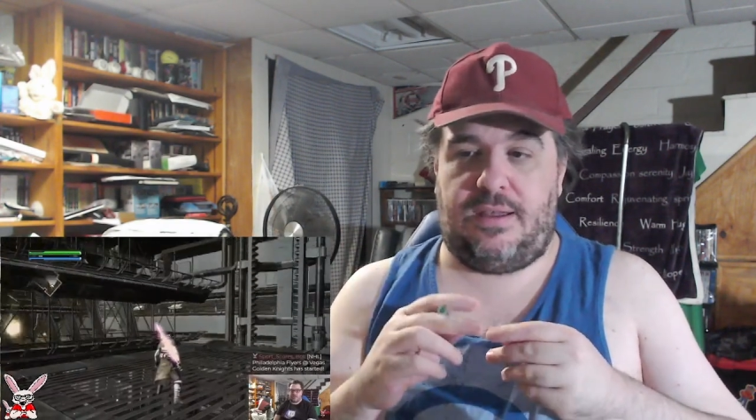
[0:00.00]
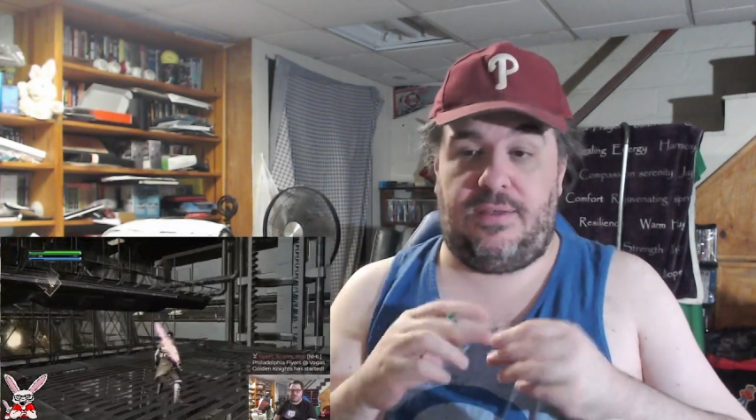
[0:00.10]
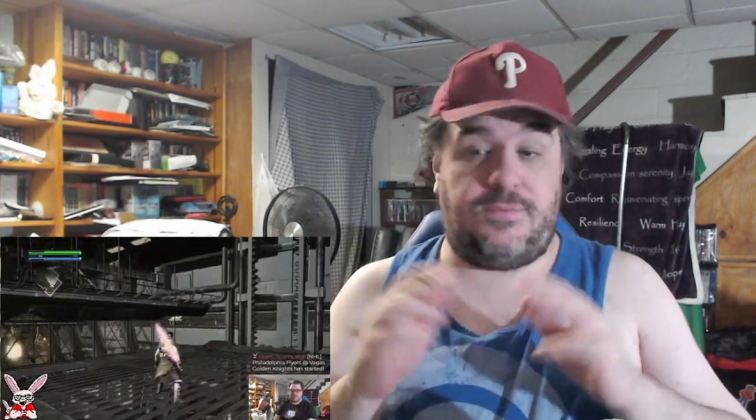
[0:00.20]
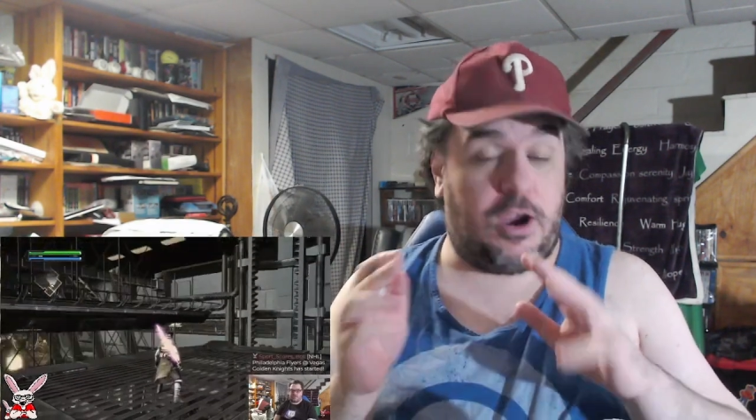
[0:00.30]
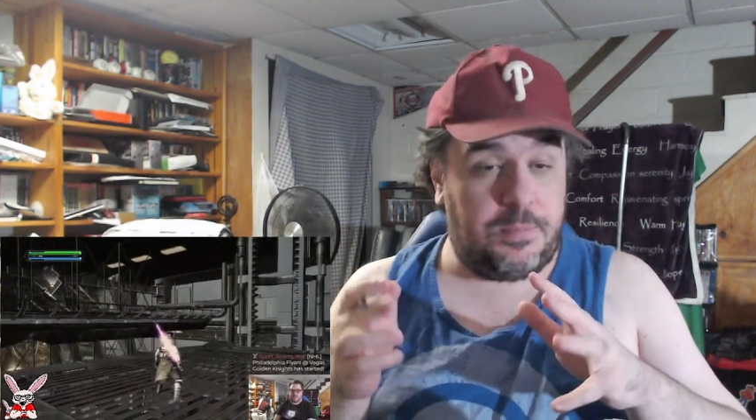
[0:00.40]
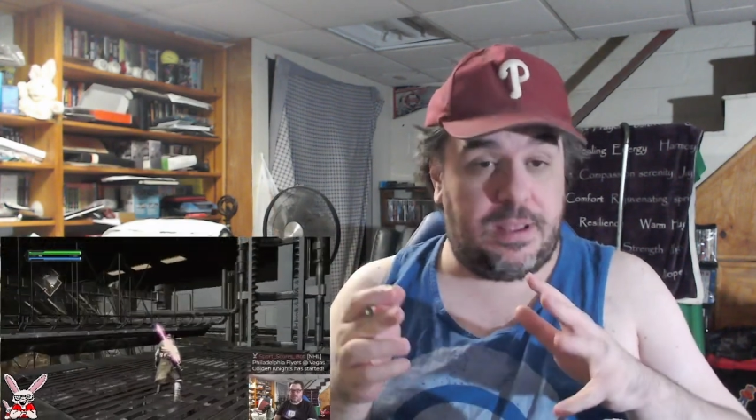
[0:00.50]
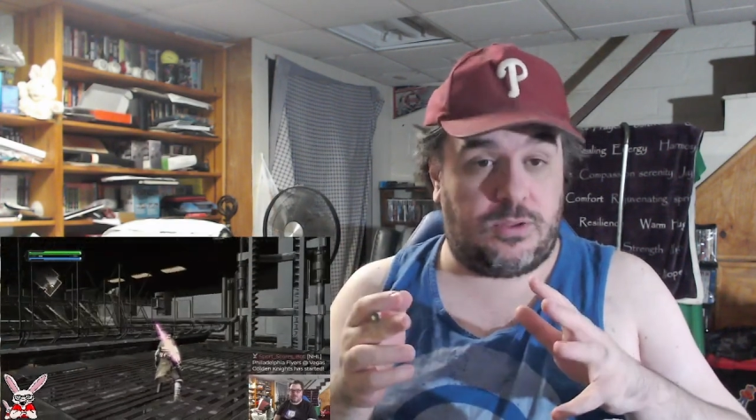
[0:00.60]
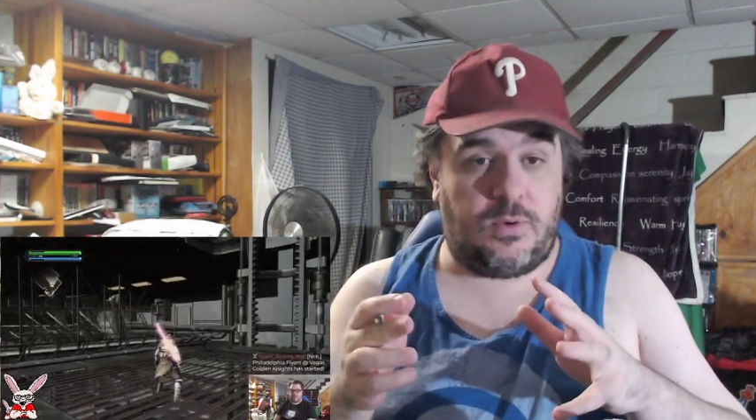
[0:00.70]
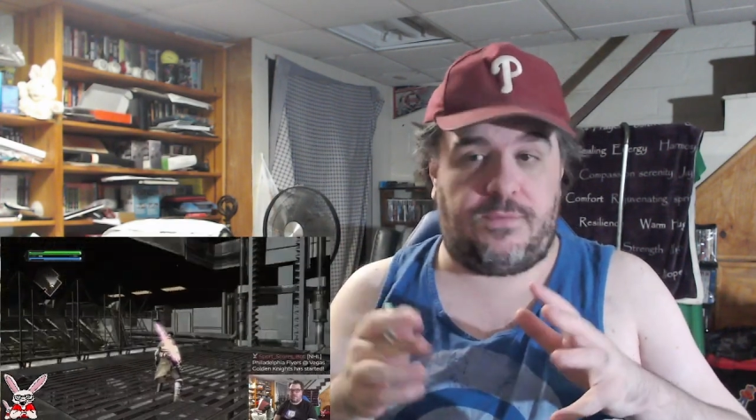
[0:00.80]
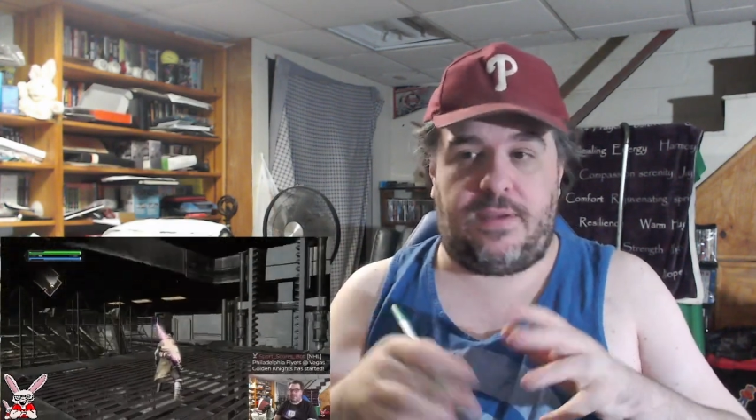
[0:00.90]

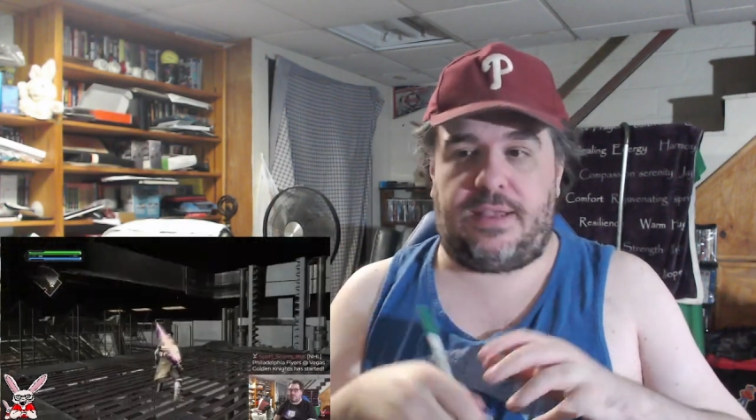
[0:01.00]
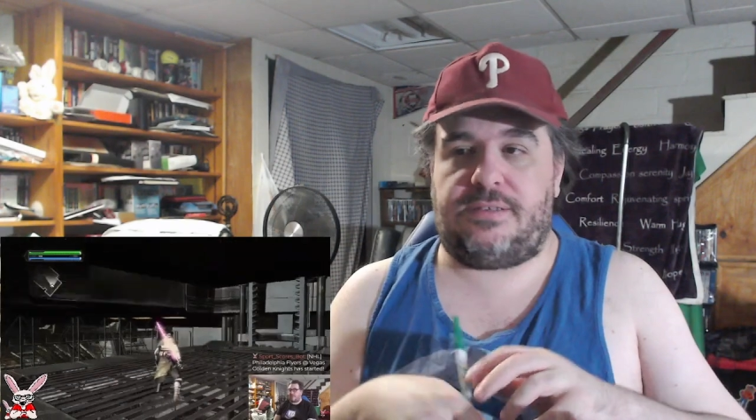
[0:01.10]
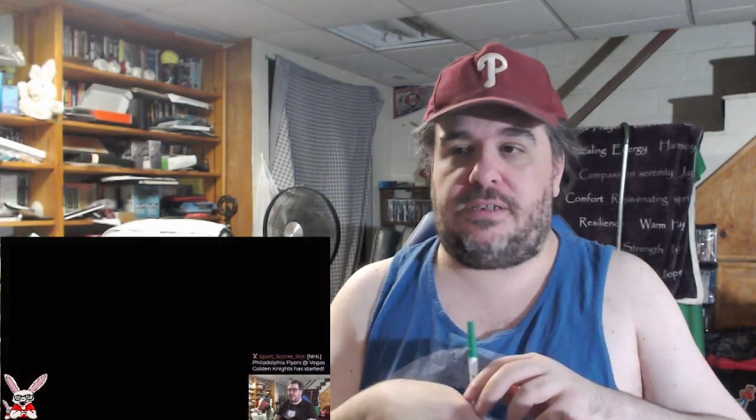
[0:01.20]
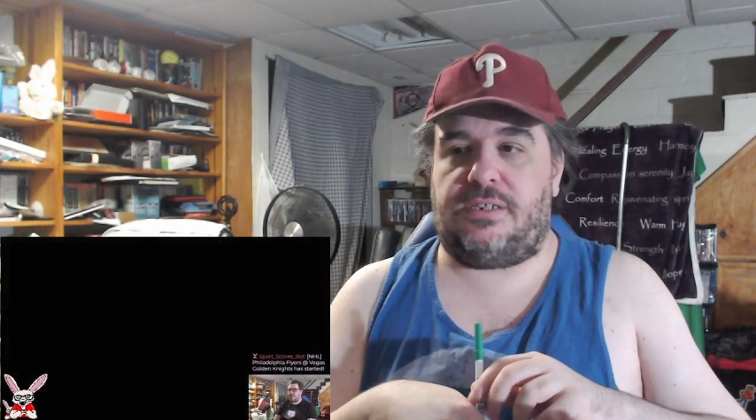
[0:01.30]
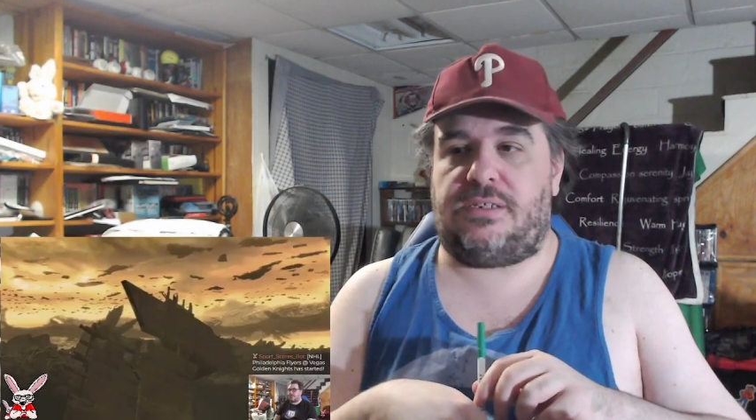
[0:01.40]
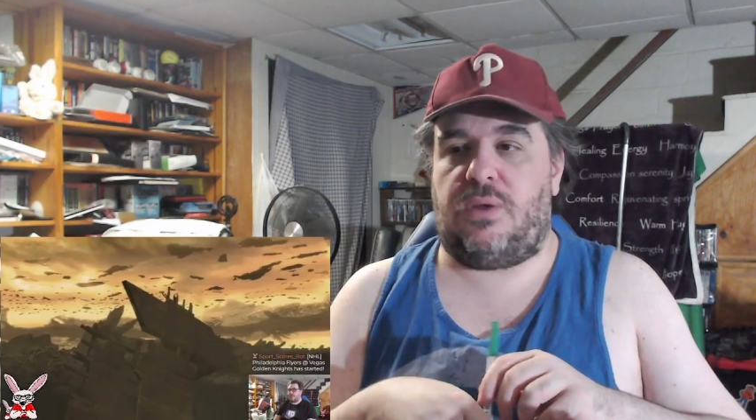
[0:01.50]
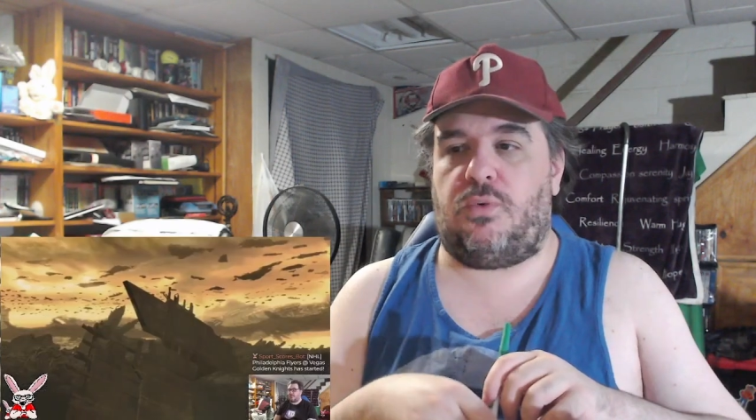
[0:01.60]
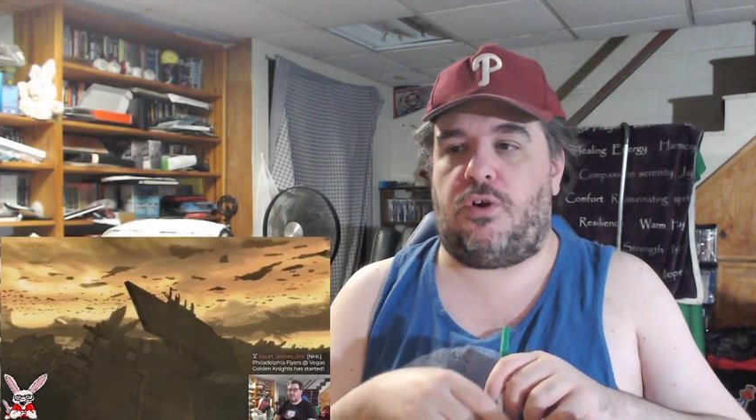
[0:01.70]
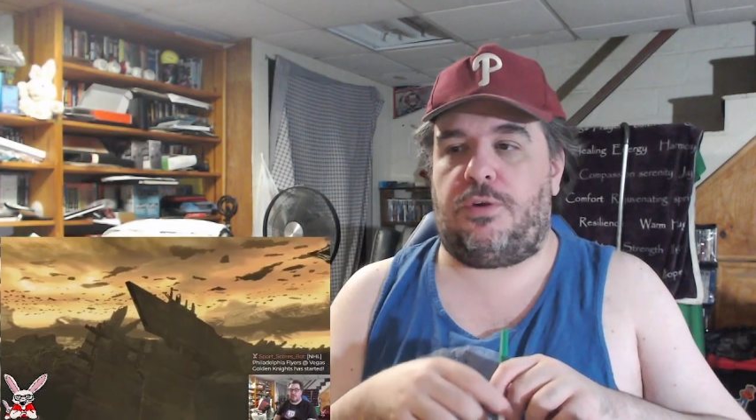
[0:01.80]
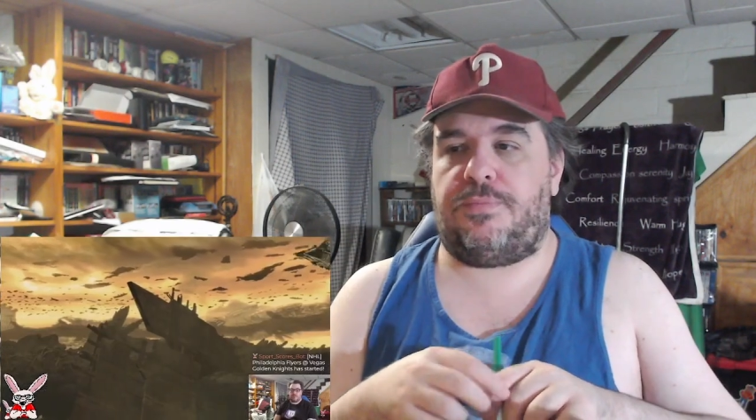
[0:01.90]
environmental effects such as they
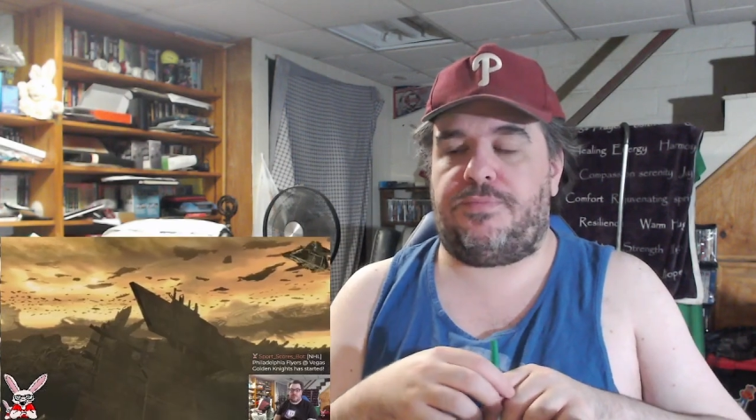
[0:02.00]
were